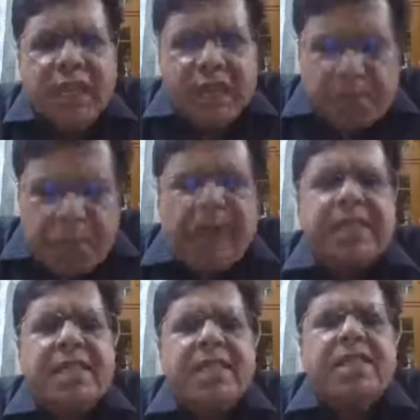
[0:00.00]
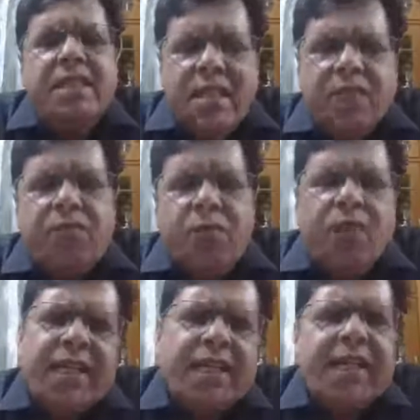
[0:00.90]
spices in their
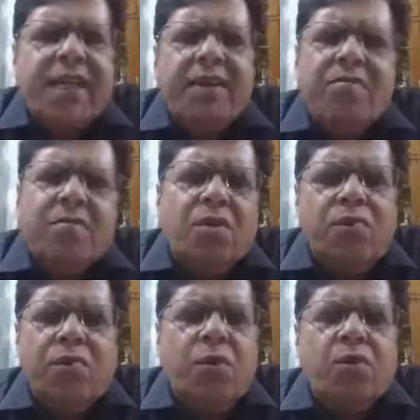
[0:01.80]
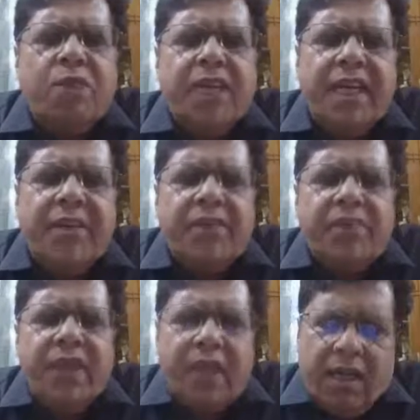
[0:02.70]
food, and they, of course, they
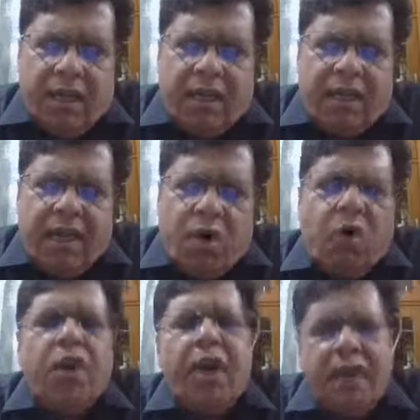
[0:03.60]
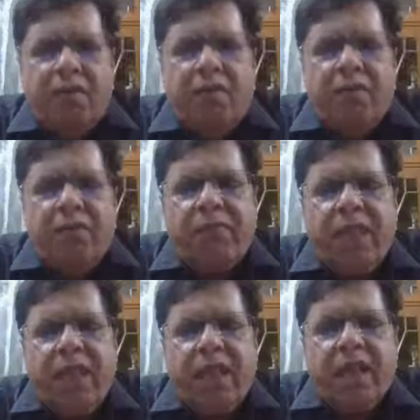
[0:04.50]
all have
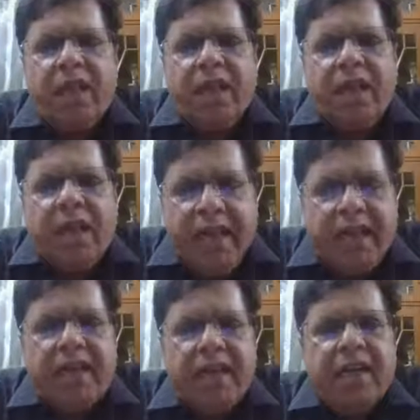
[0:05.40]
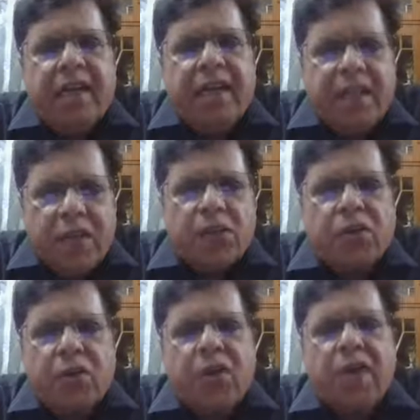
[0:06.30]

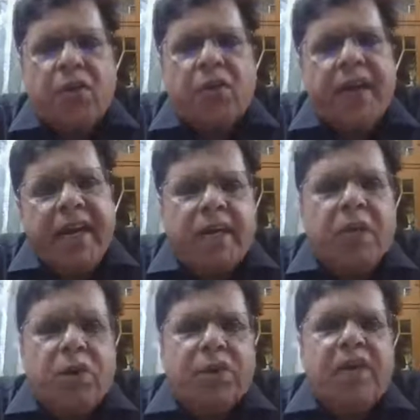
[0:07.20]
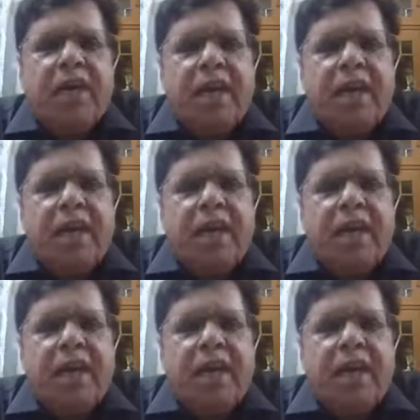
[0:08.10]
anti-atherosclerotic or antioxidant